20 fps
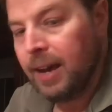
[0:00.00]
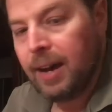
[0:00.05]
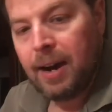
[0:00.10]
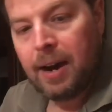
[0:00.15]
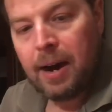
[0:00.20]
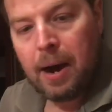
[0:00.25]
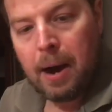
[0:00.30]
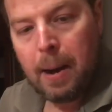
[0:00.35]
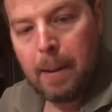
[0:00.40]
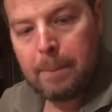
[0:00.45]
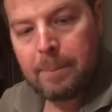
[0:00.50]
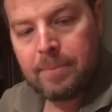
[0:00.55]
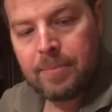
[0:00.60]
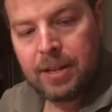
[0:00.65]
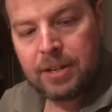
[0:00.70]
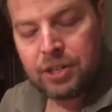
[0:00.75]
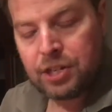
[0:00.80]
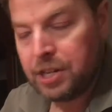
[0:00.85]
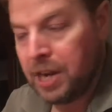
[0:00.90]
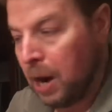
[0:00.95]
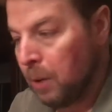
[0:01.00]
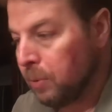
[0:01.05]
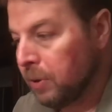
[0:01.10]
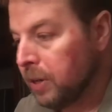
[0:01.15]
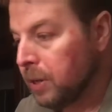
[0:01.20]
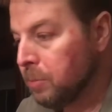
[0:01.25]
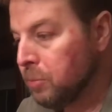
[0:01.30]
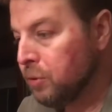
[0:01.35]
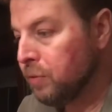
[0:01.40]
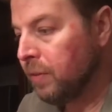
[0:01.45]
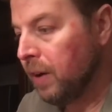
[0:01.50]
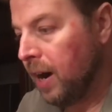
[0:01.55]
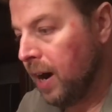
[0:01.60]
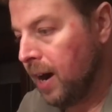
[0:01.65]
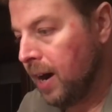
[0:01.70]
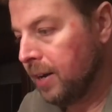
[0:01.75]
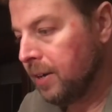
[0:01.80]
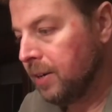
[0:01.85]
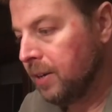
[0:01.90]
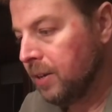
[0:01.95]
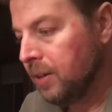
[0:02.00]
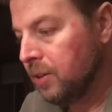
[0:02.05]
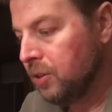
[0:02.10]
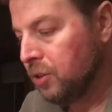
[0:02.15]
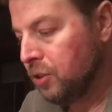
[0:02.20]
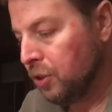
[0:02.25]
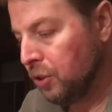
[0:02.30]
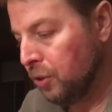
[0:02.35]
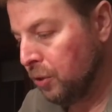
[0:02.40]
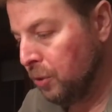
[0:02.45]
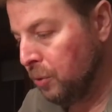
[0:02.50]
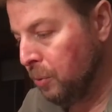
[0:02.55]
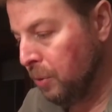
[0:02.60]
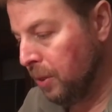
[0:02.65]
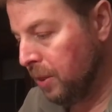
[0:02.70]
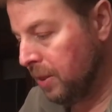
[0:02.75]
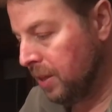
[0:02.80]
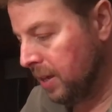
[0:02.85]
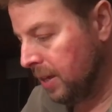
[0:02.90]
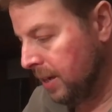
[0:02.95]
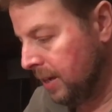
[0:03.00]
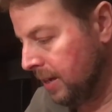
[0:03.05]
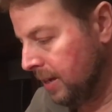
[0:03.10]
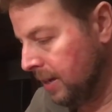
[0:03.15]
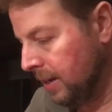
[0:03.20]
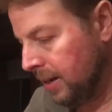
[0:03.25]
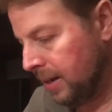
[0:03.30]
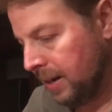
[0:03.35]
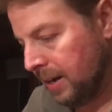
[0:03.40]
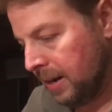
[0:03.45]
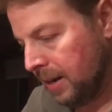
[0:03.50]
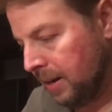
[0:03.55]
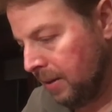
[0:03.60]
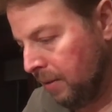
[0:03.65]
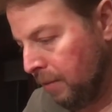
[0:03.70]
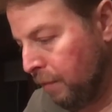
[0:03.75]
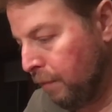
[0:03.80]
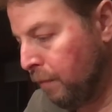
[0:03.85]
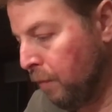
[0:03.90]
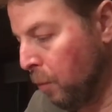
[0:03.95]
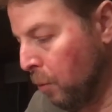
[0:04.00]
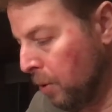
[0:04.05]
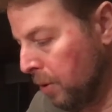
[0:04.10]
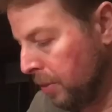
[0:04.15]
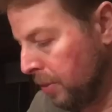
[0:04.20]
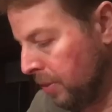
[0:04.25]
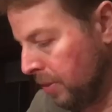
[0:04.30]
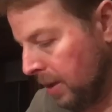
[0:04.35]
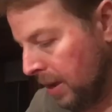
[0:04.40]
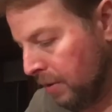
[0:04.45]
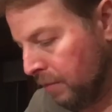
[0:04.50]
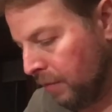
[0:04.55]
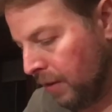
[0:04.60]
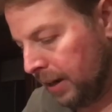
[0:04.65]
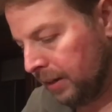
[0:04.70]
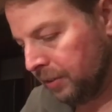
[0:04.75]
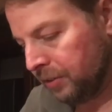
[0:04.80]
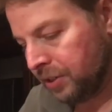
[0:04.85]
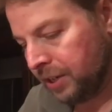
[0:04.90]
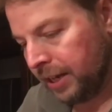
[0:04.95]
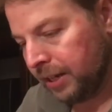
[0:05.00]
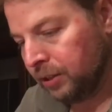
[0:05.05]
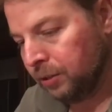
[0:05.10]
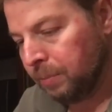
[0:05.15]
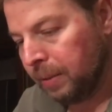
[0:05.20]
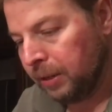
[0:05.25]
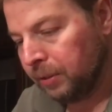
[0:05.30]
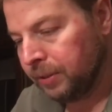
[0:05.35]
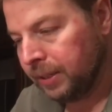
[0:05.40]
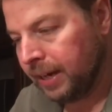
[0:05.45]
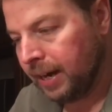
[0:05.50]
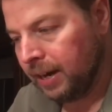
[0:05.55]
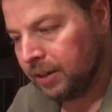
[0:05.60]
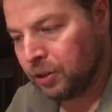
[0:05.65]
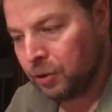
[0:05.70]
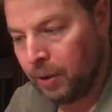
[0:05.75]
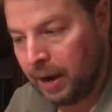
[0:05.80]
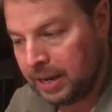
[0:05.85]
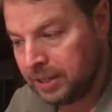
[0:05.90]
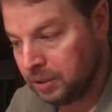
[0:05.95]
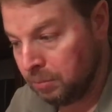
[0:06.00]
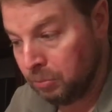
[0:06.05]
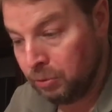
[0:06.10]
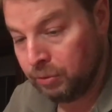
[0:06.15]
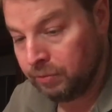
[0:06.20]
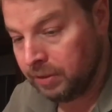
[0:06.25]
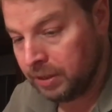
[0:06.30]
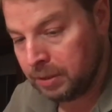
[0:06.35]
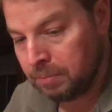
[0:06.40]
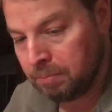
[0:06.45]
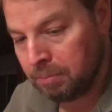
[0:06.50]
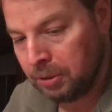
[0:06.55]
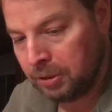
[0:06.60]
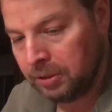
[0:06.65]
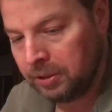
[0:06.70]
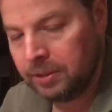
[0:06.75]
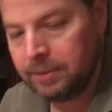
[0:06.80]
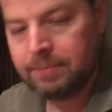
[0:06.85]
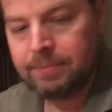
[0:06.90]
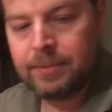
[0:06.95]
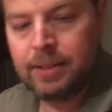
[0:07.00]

And so now we're going to move on to the 4th and final cycle. My only character who hasn't moved is Bull.